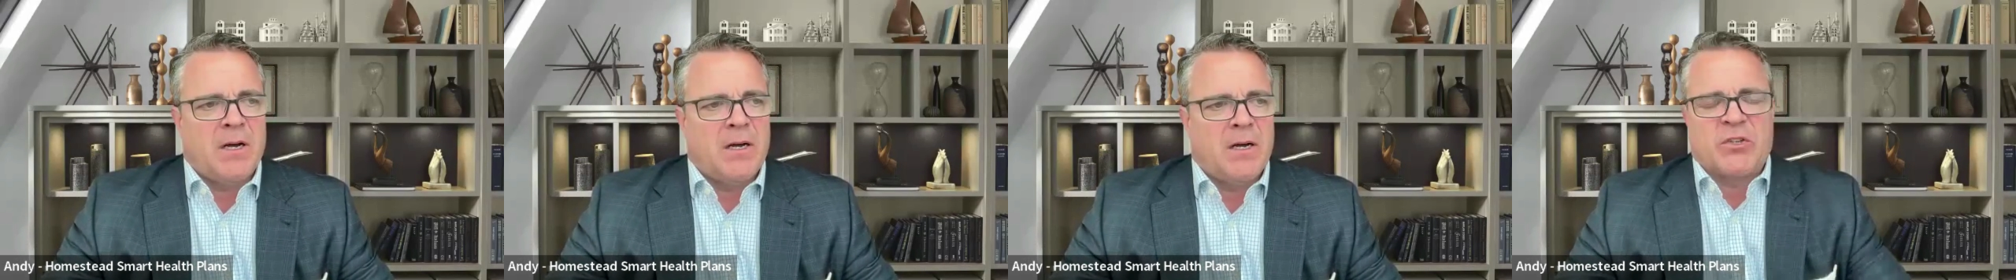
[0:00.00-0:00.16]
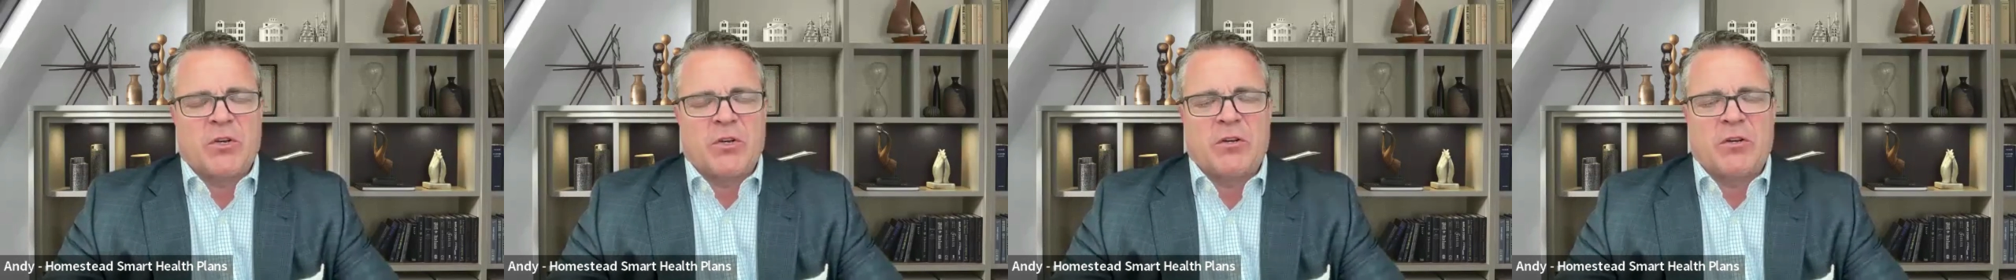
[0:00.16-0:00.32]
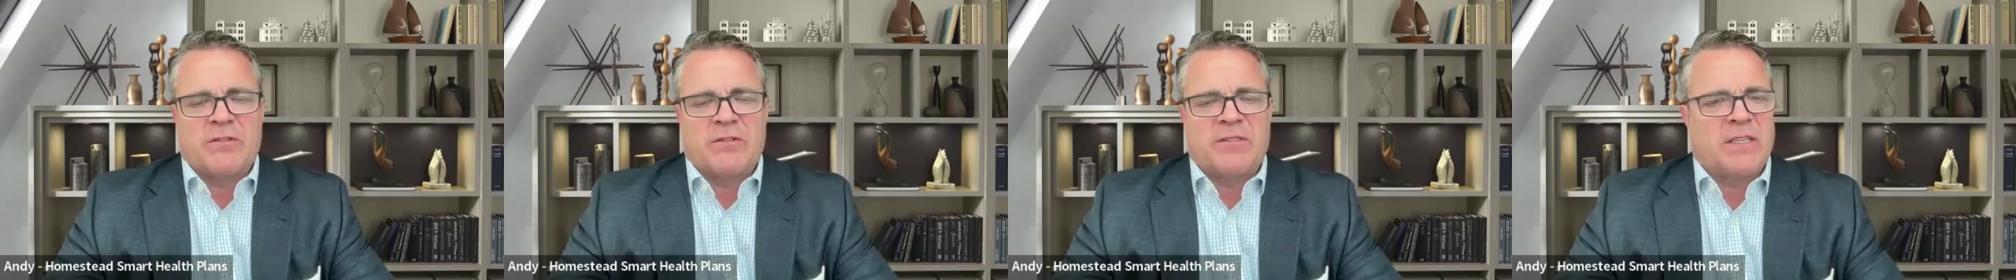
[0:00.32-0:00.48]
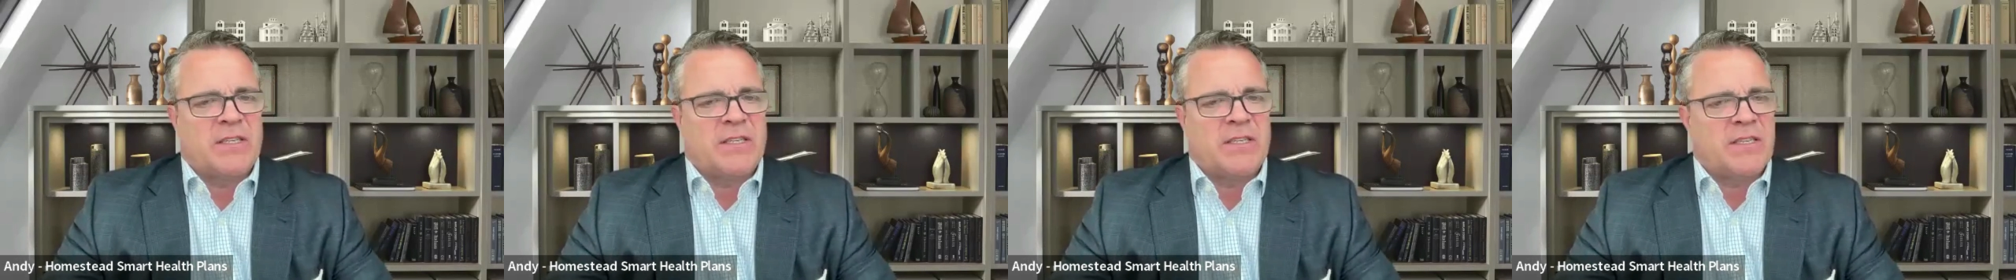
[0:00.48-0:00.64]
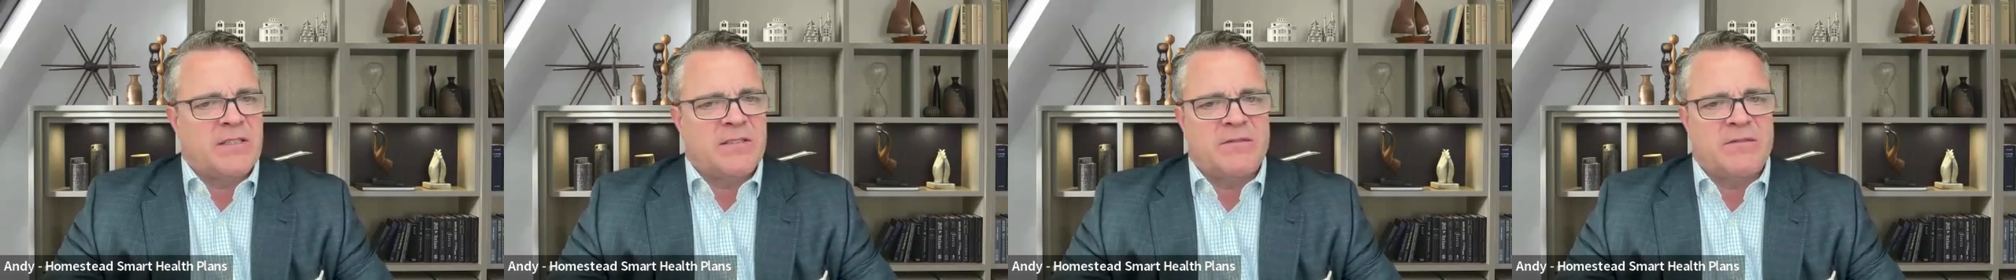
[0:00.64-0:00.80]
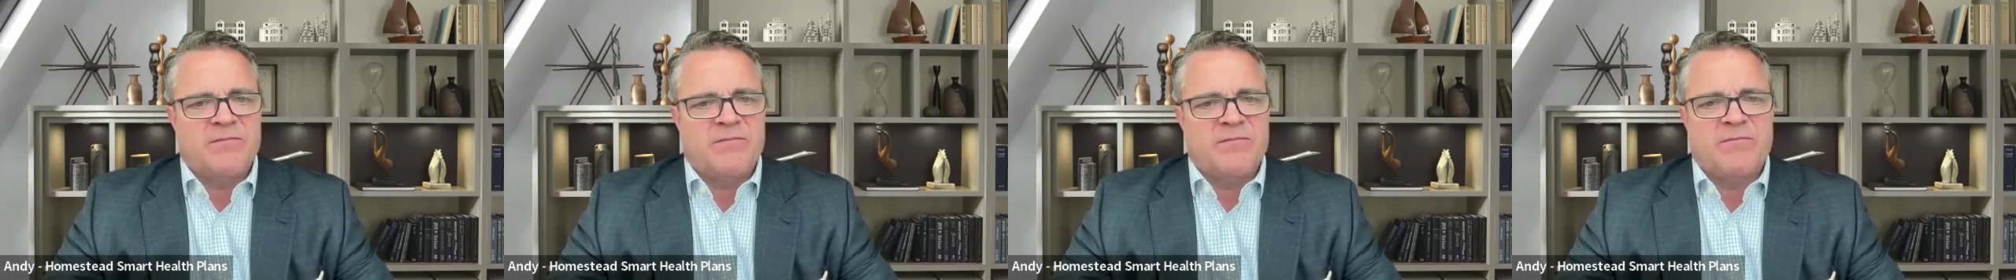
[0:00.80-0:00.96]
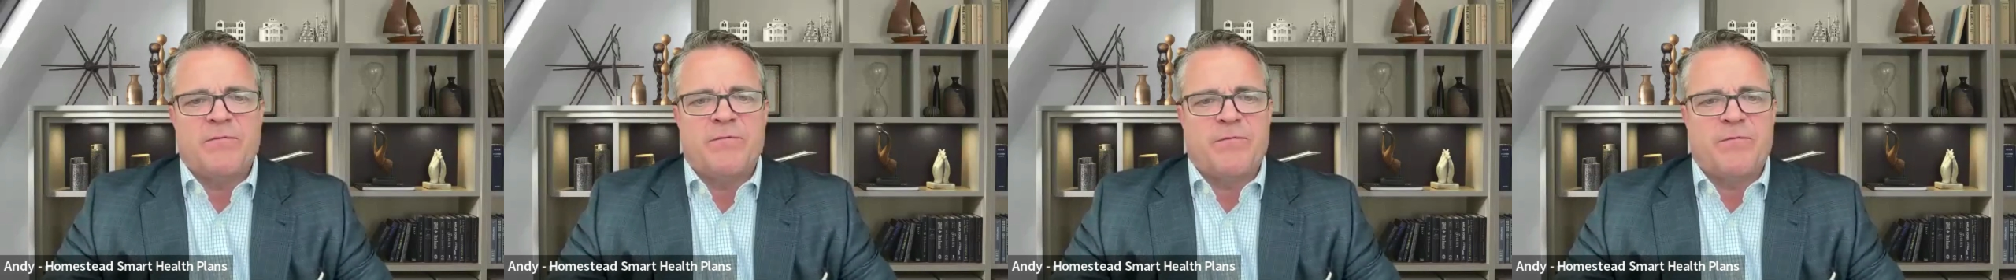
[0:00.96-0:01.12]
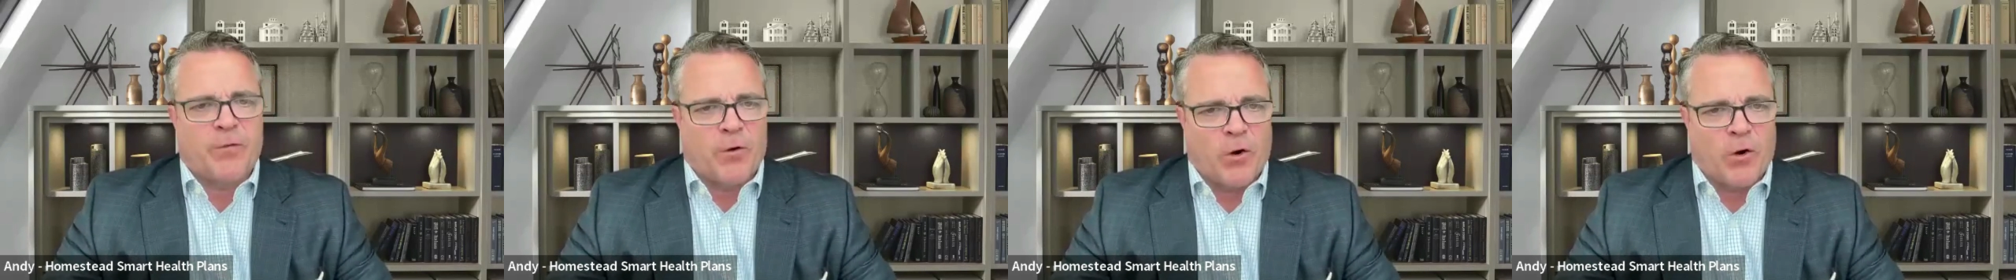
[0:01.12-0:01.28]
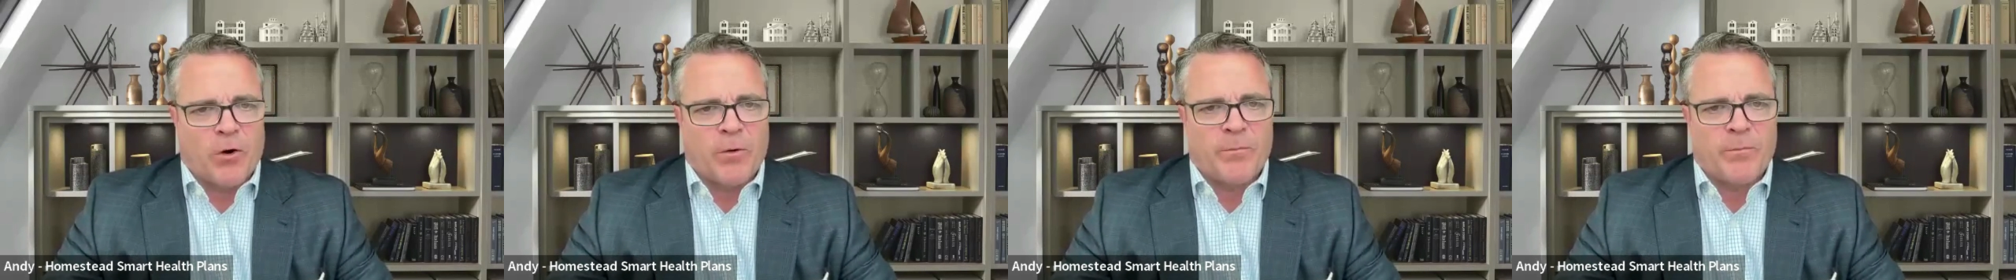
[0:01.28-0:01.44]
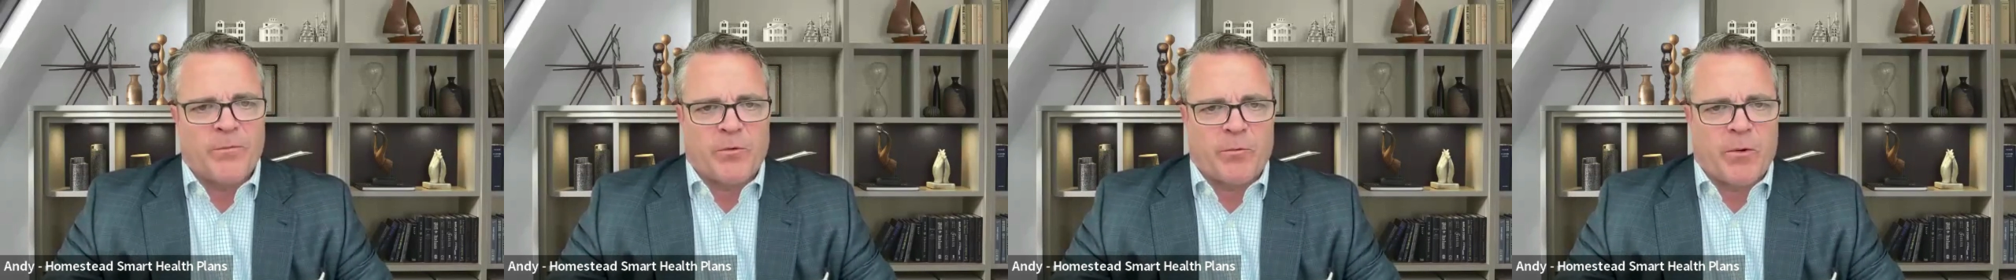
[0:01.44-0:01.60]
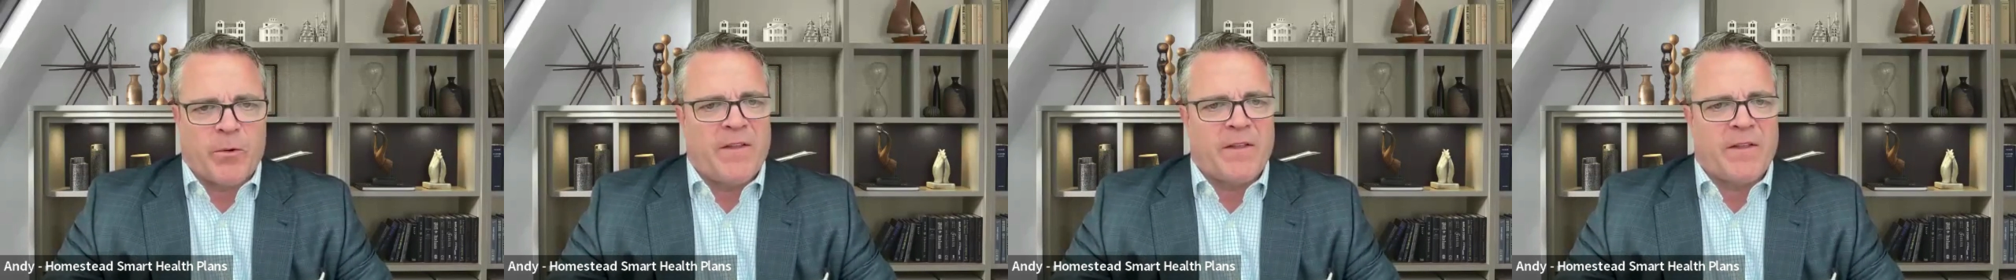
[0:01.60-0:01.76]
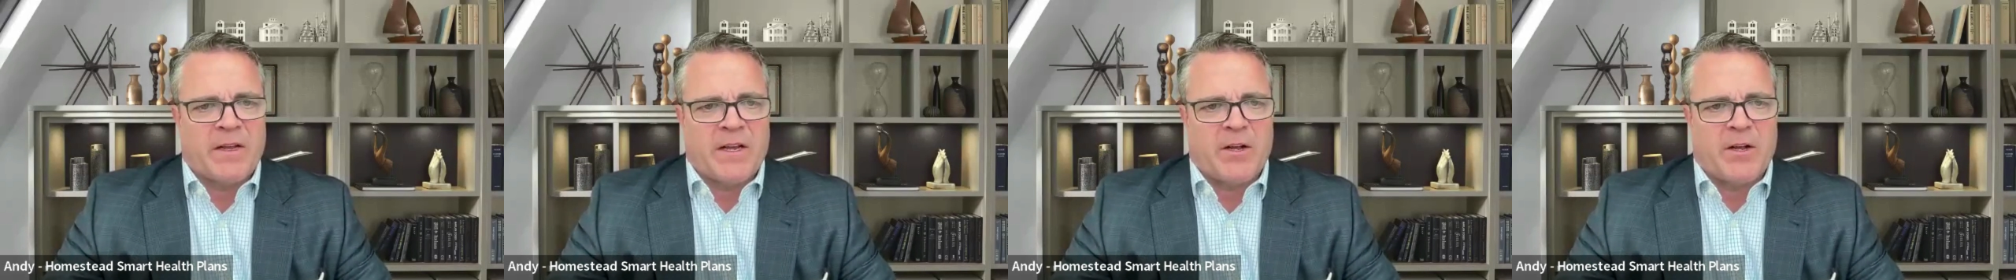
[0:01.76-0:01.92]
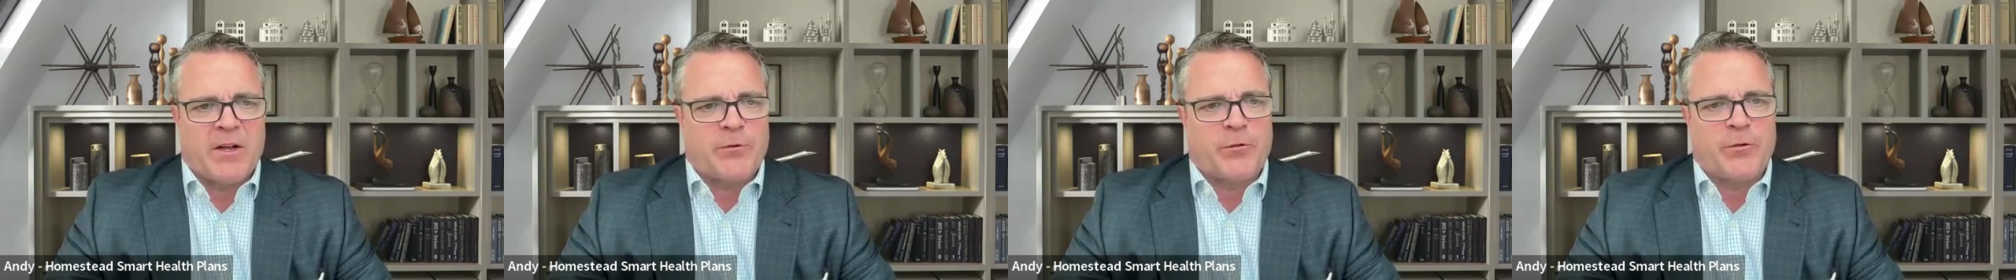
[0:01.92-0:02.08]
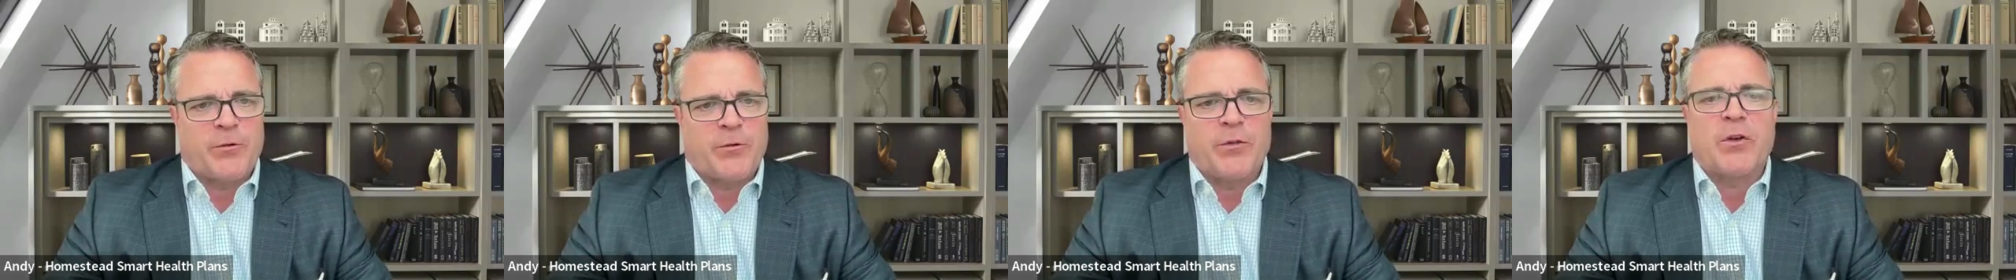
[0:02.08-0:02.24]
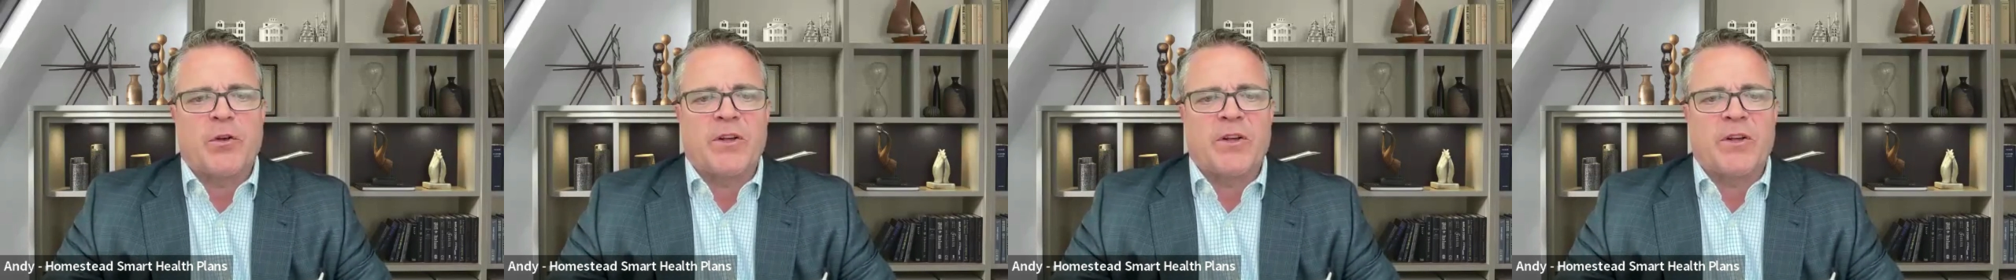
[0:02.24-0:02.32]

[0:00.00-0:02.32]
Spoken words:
consulting firms around the country,